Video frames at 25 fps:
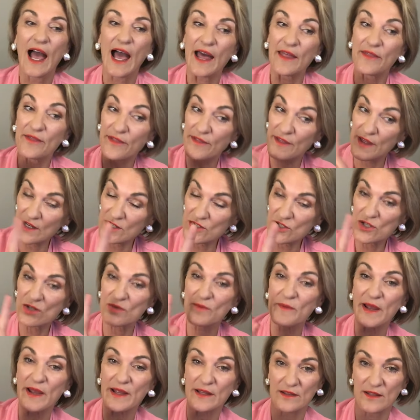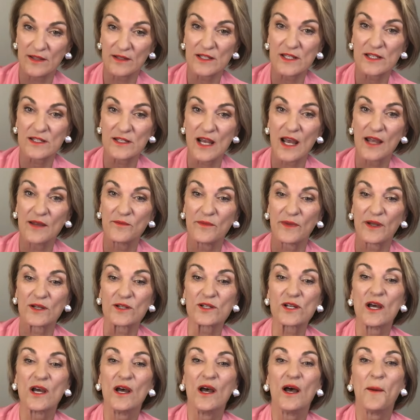And then to make the
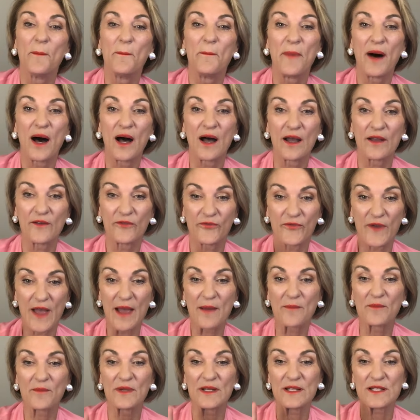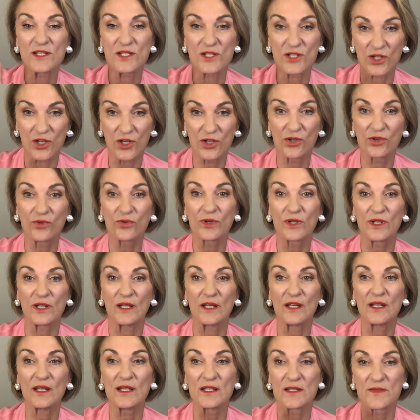statement, my family's
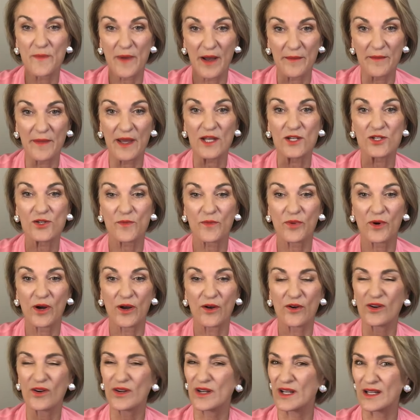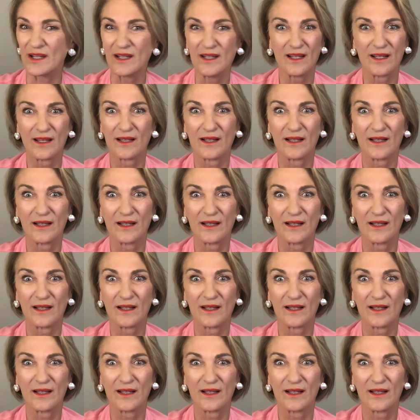security is my major priority.